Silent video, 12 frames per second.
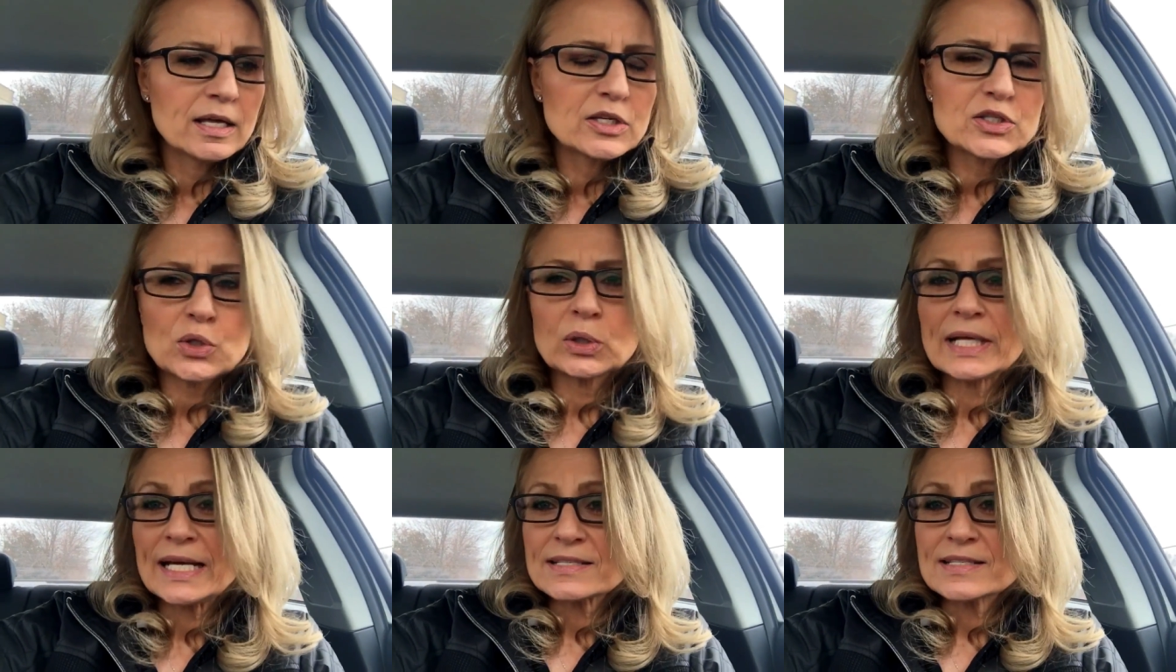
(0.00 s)
So
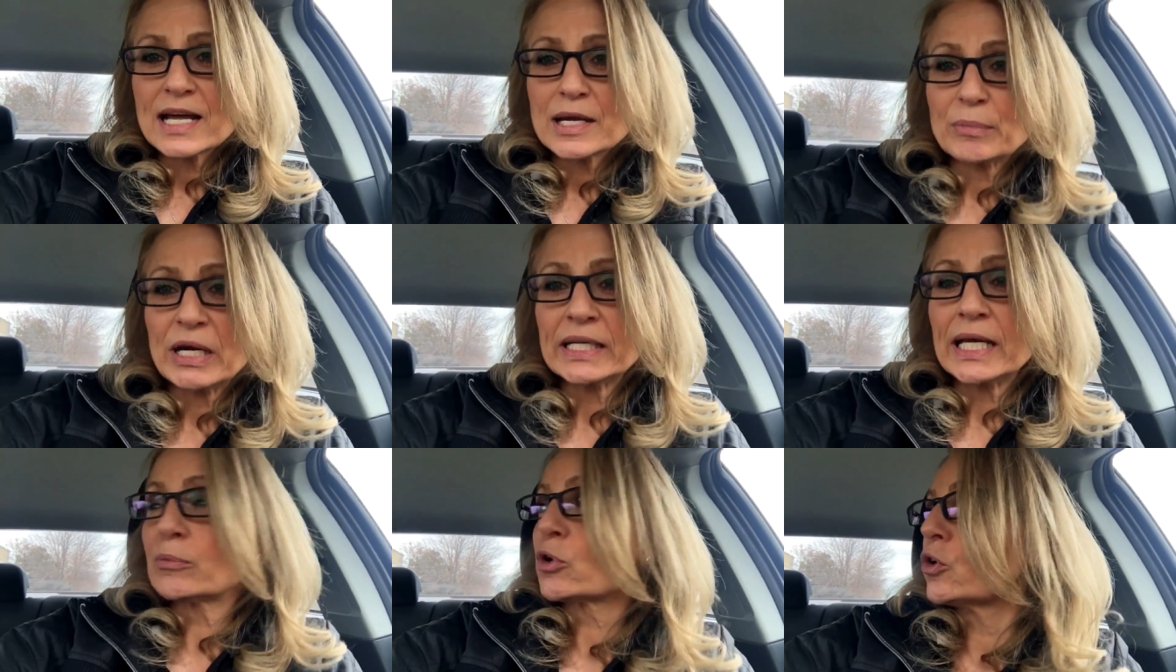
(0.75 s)
last night my
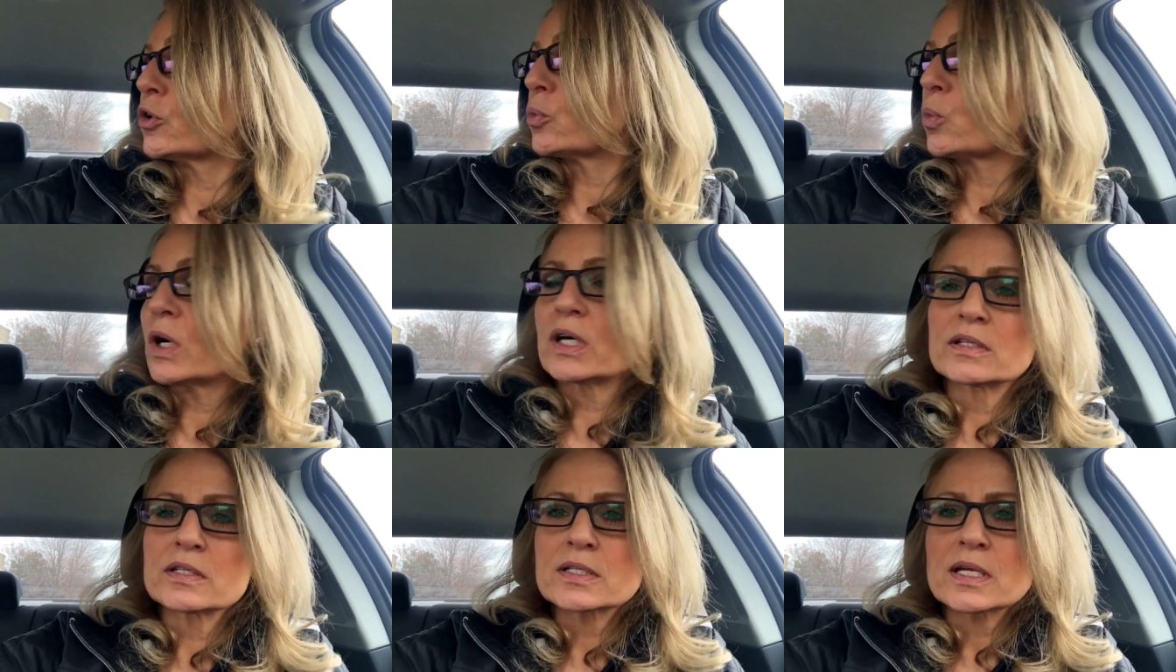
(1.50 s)
neighborhood
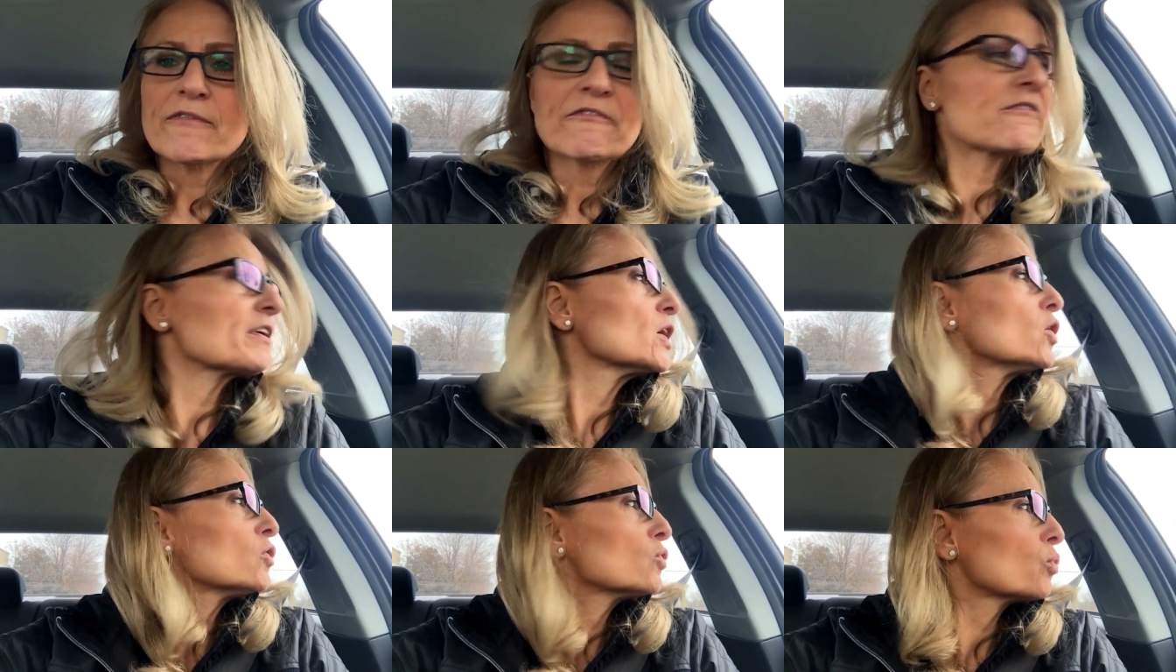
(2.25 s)
was
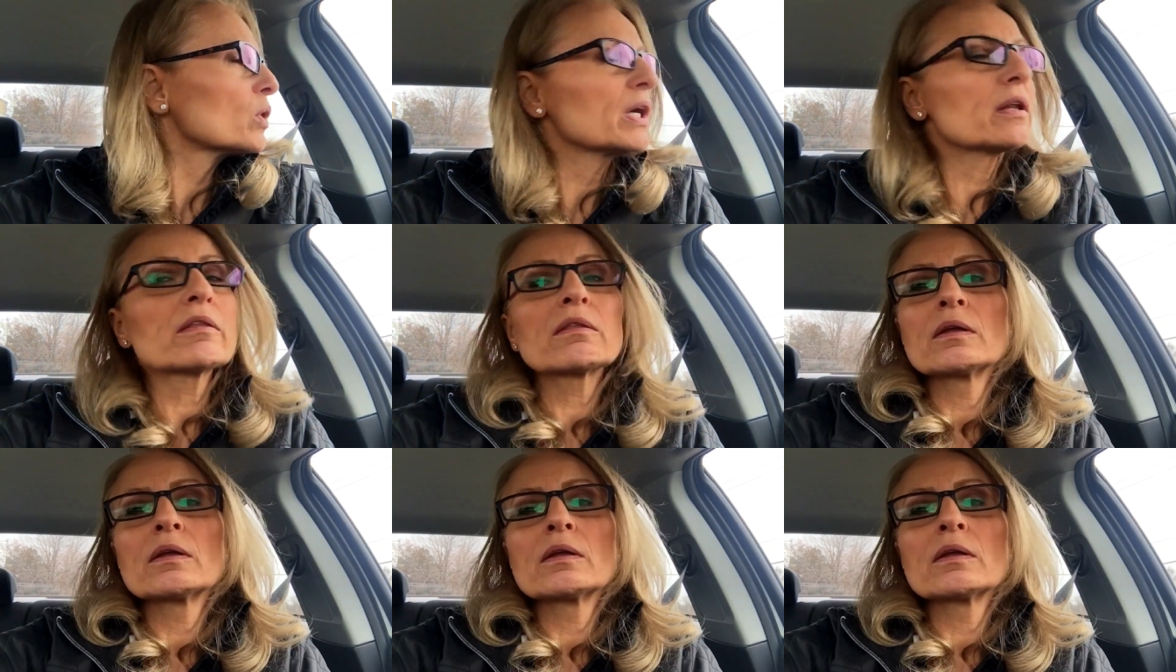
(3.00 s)
filled with